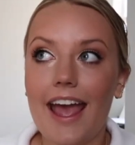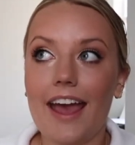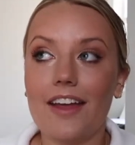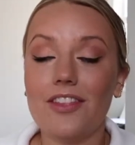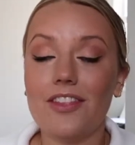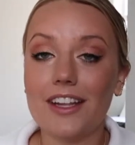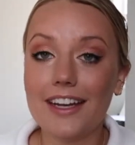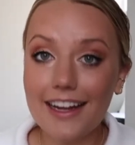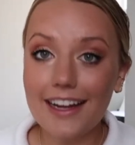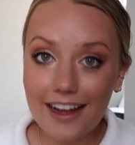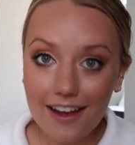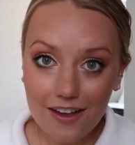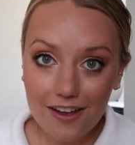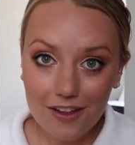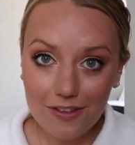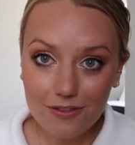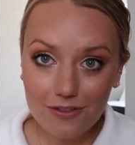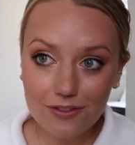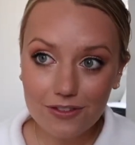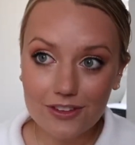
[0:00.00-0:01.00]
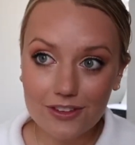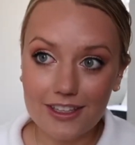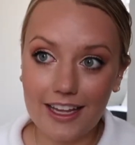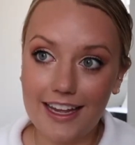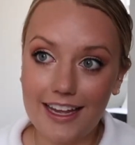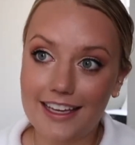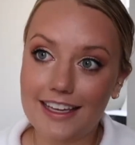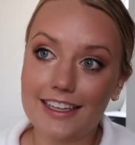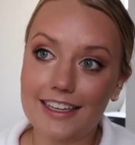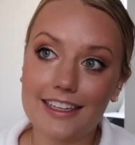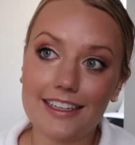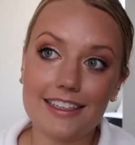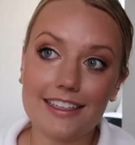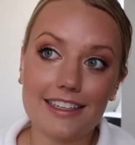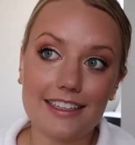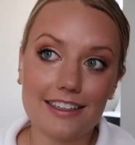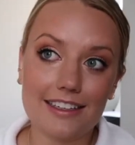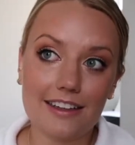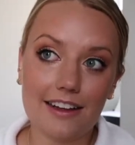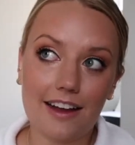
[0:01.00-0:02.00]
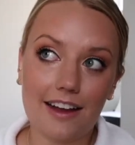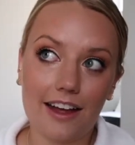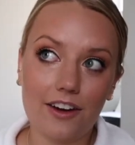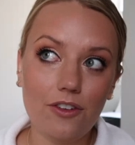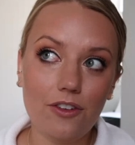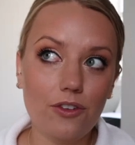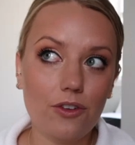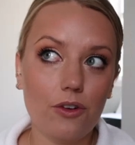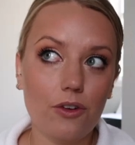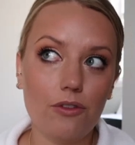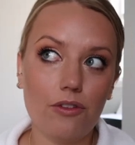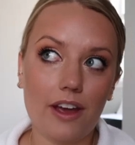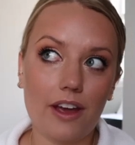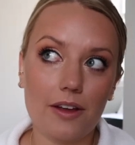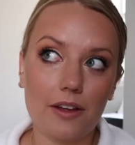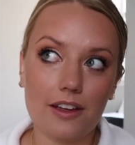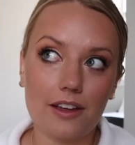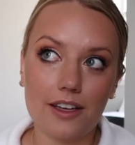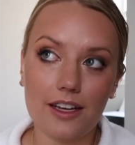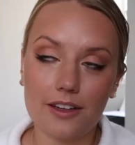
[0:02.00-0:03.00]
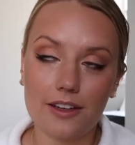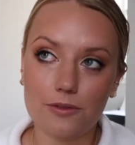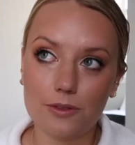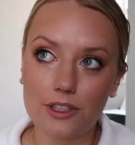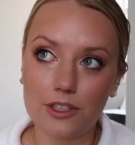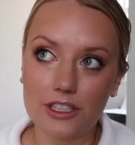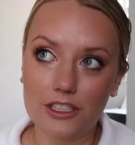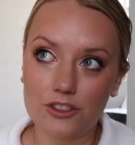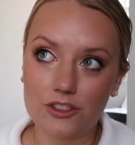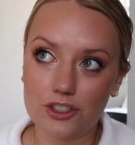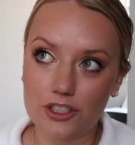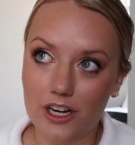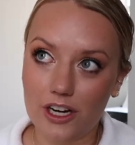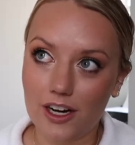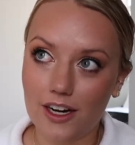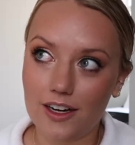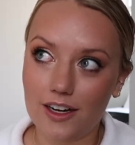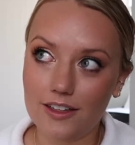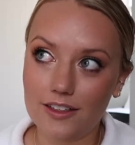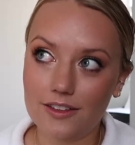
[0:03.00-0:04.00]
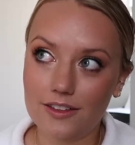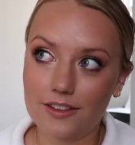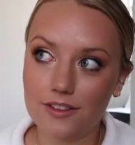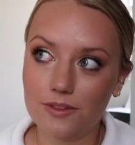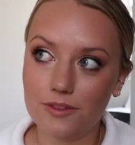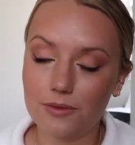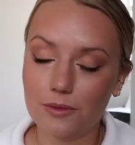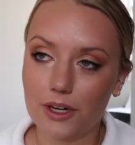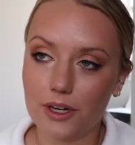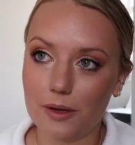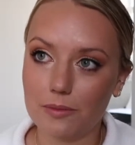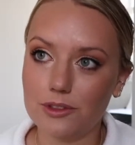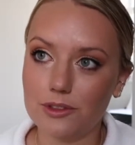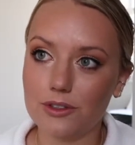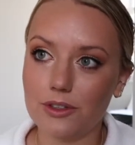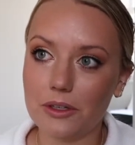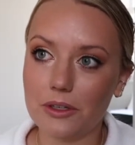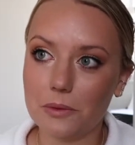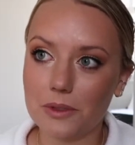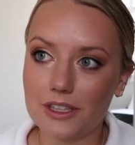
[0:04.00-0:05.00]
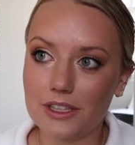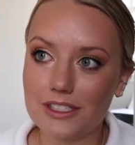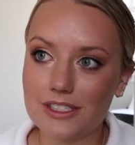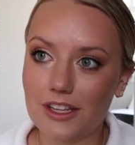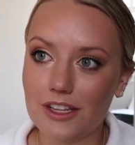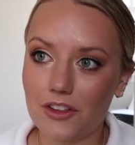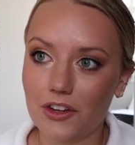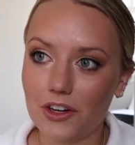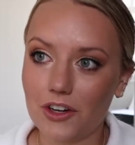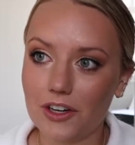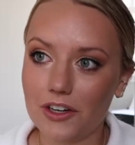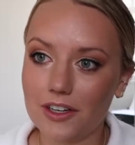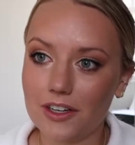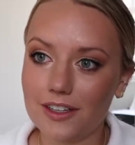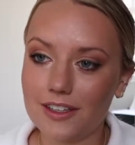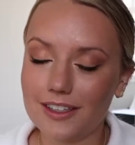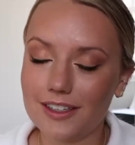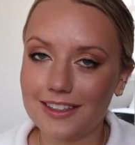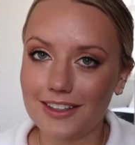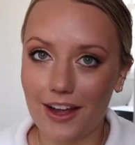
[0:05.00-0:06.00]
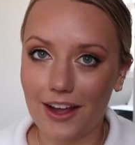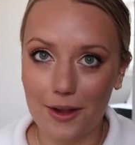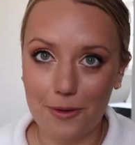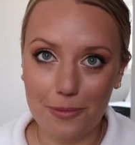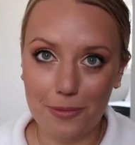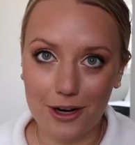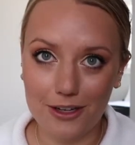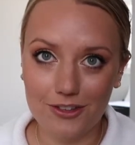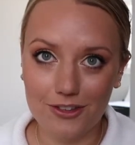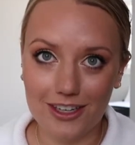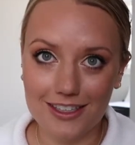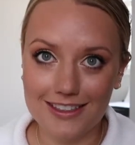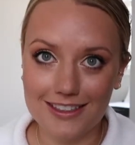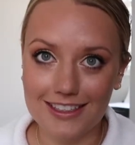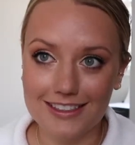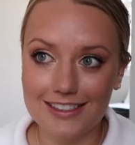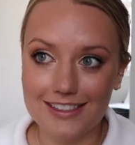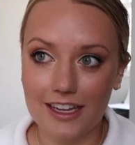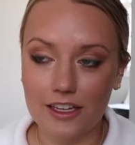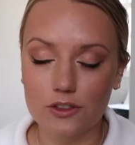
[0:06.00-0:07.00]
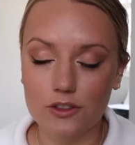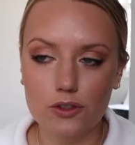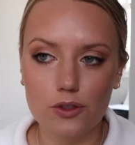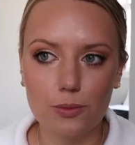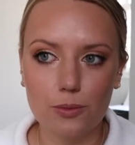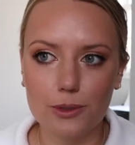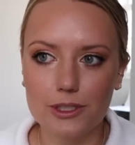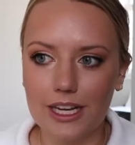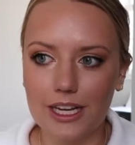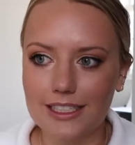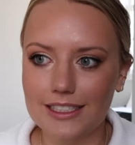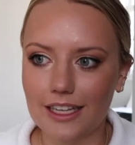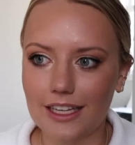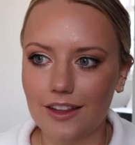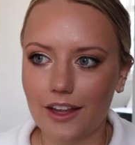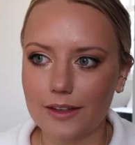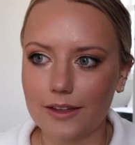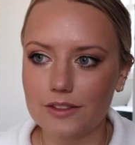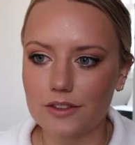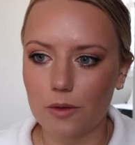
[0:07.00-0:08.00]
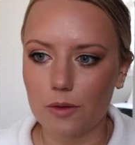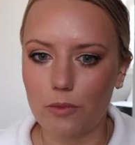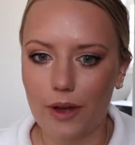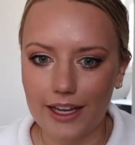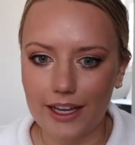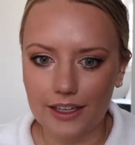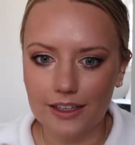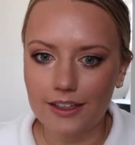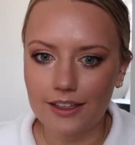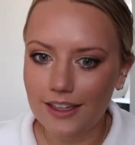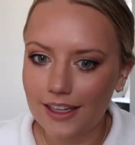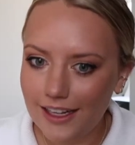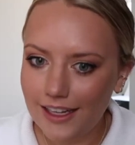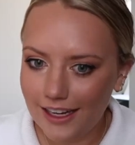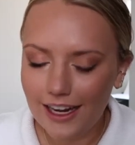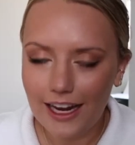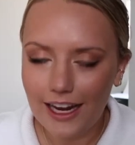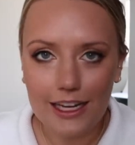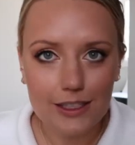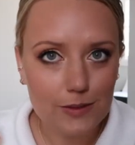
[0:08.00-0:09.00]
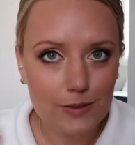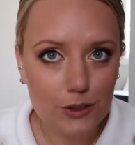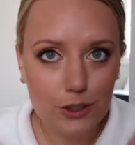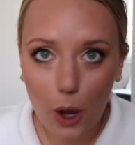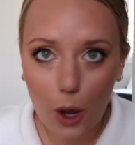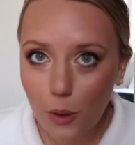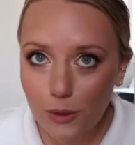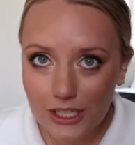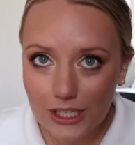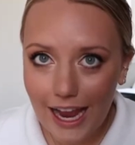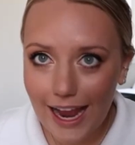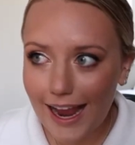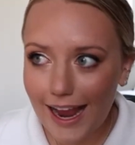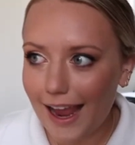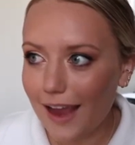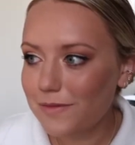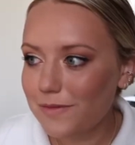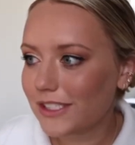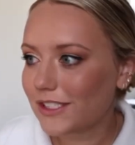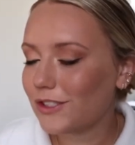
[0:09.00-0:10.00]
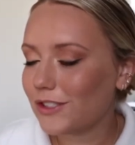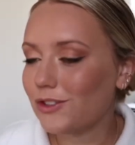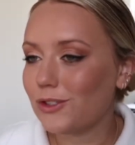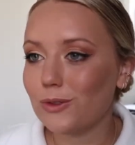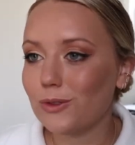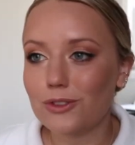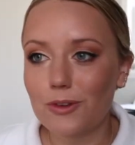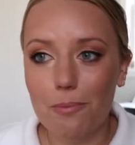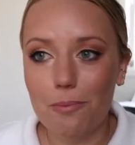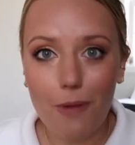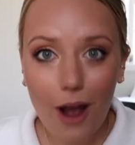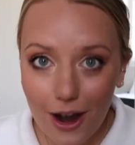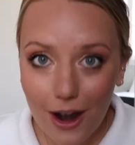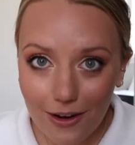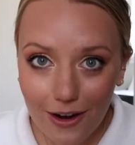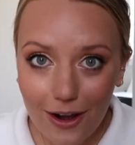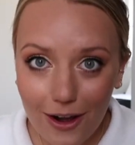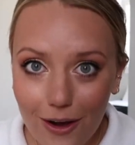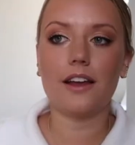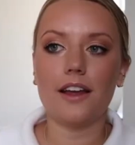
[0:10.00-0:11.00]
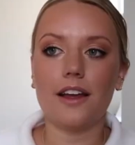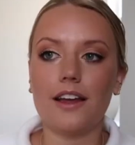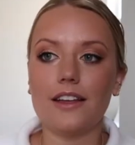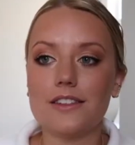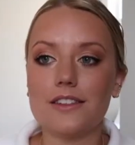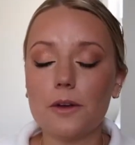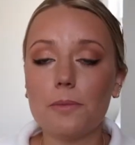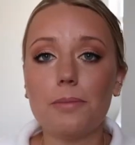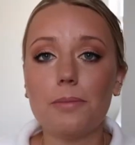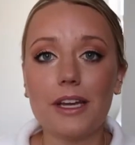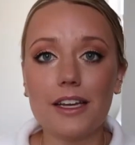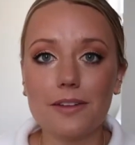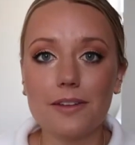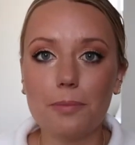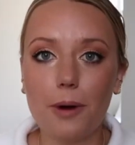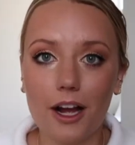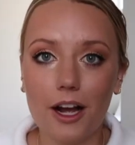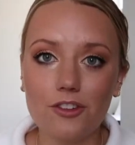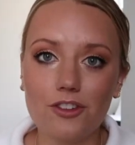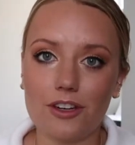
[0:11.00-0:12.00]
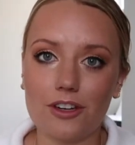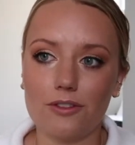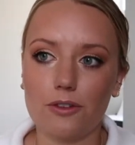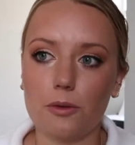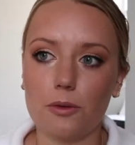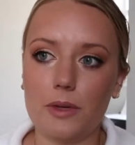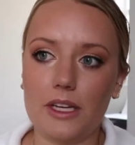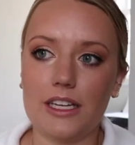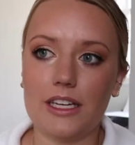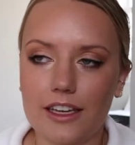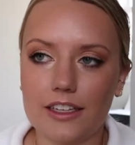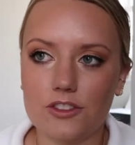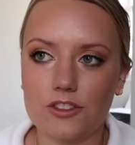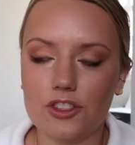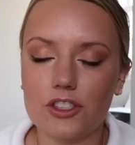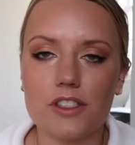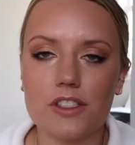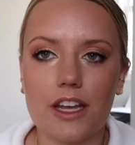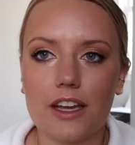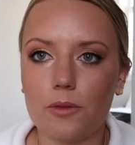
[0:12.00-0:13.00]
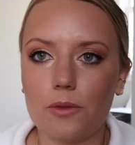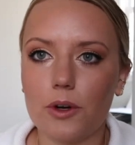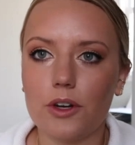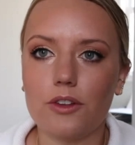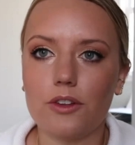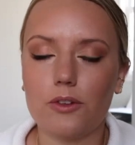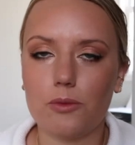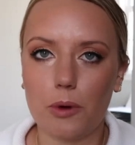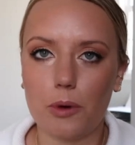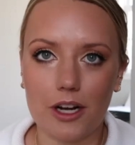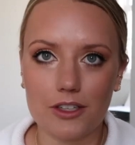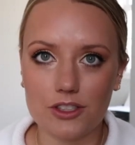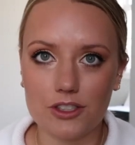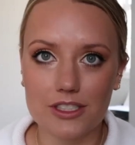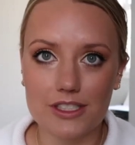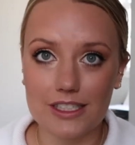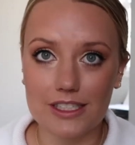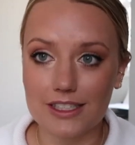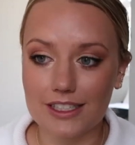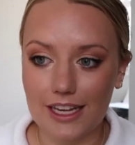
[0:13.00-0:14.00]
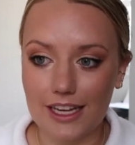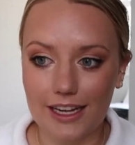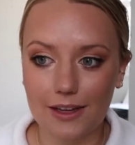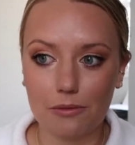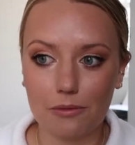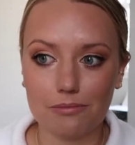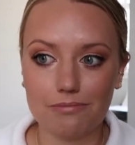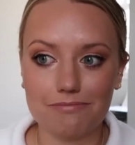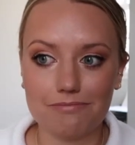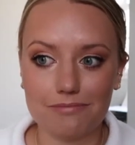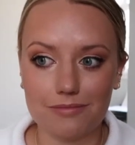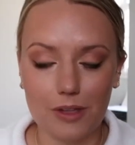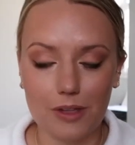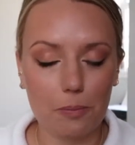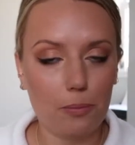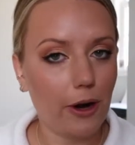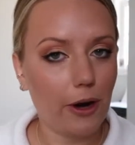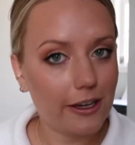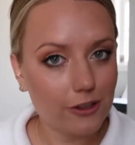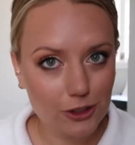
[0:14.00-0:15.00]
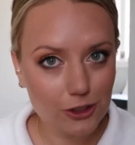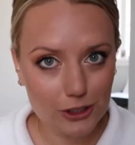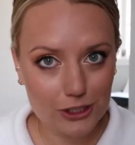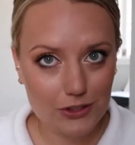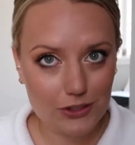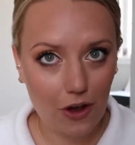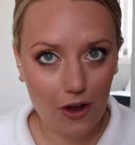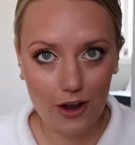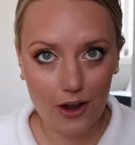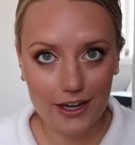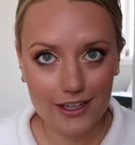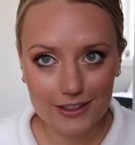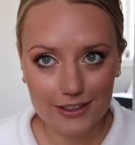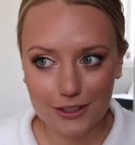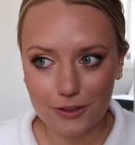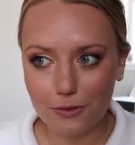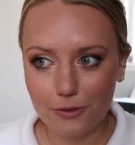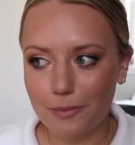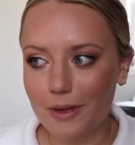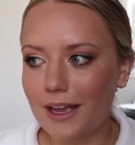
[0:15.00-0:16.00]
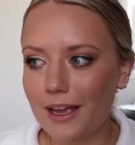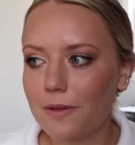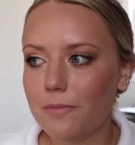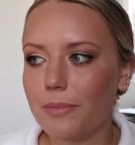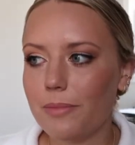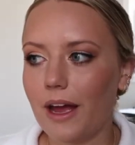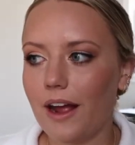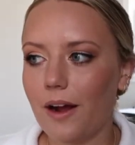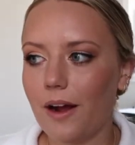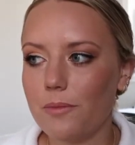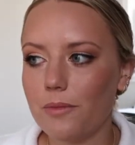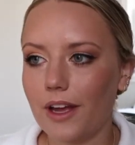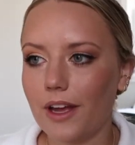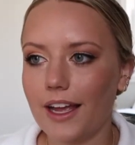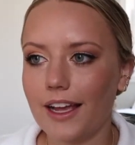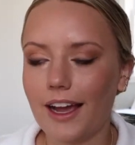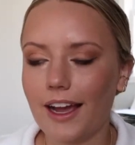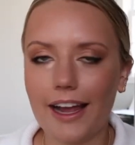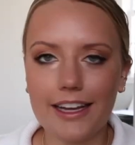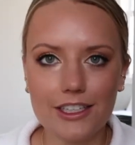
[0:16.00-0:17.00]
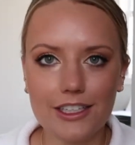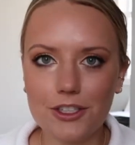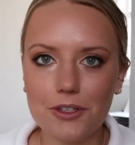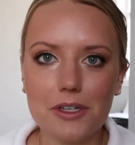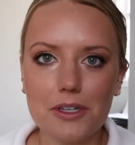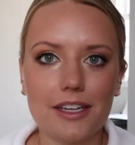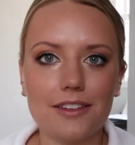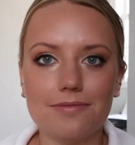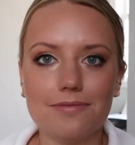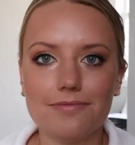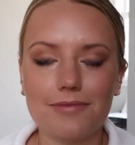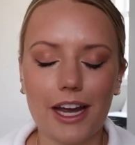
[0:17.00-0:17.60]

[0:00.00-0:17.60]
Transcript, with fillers: And then I have like, I don't know if I can really share what I'm doing with this other client project that's like super tight deadline. So I'm like, it's go time, this is due tomorrow. It's a big project for me. It's just like one of those projects that like the pressure is on a little bit, but I'm like, I can do it.